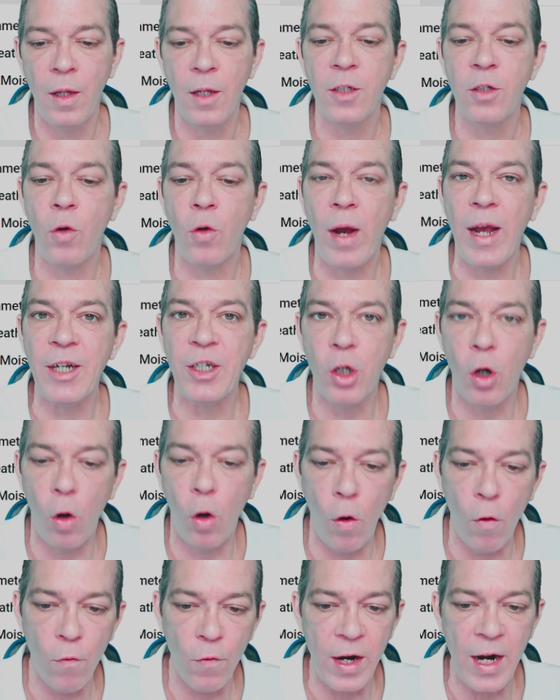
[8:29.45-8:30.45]
So as you go
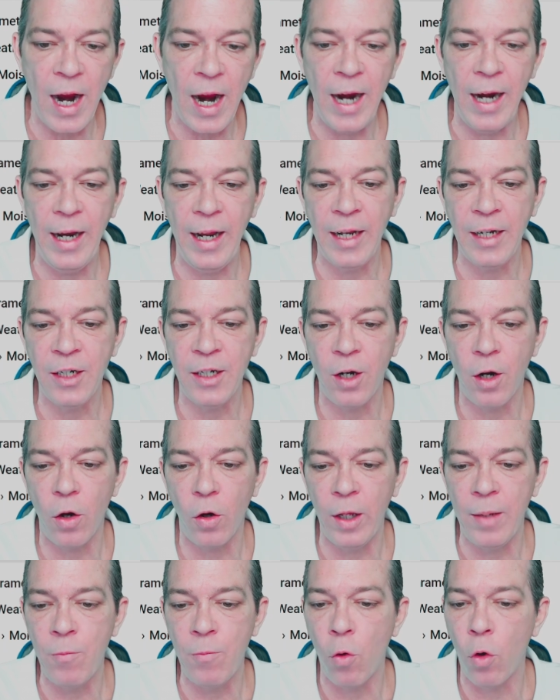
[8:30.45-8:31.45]
overnight into the
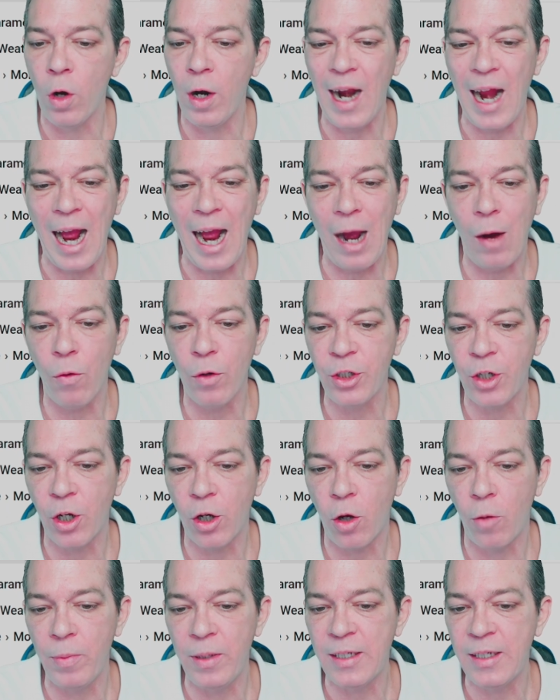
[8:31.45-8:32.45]
early morning hours, you're
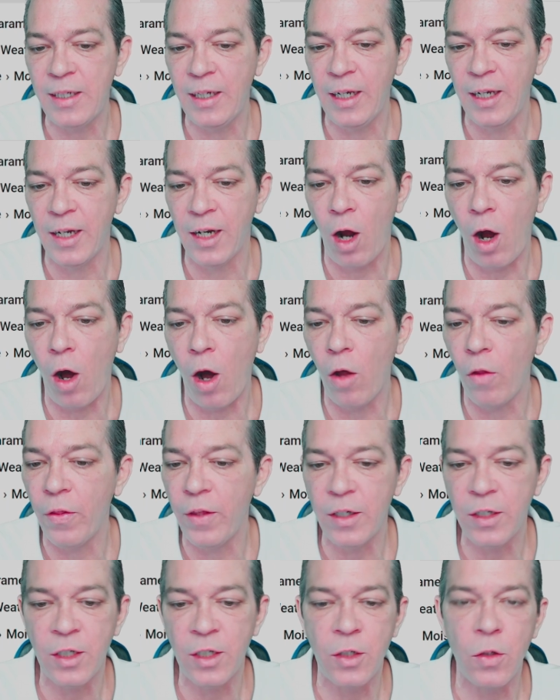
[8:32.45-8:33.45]
going to be seeing all
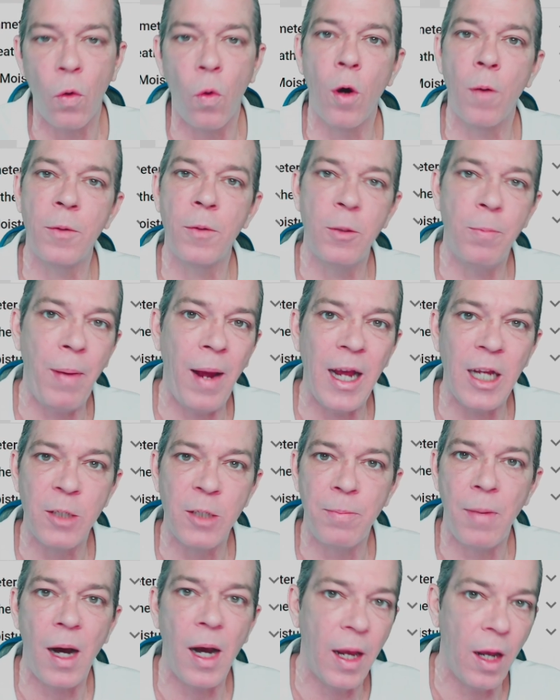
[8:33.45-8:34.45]
these storms pass
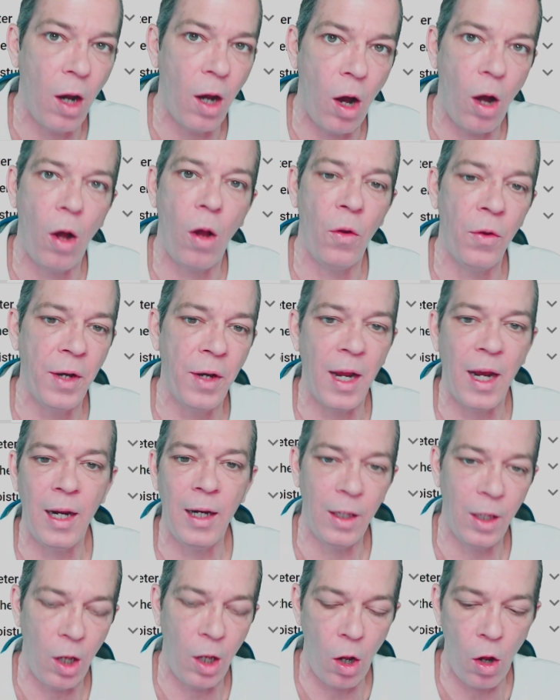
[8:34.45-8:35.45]
by all night
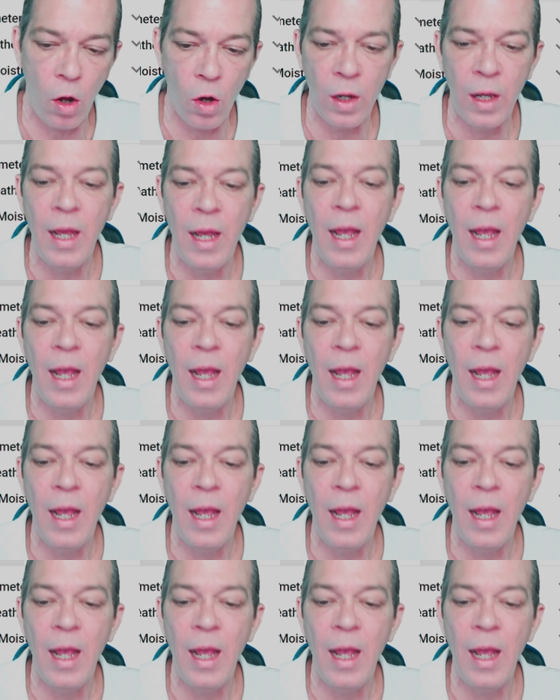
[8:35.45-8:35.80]
long.